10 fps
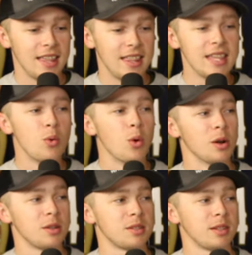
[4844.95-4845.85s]
the
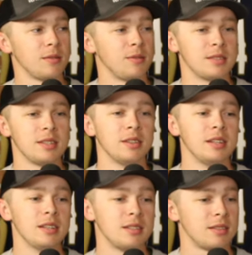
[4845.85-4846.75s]
worst
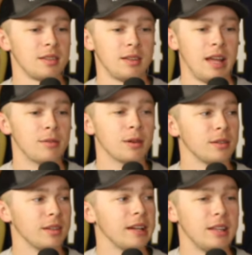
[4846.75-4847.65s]
facilities ever.
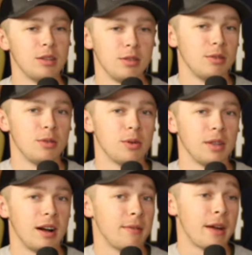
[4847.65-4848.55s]
Mm-hmm. Like you go there.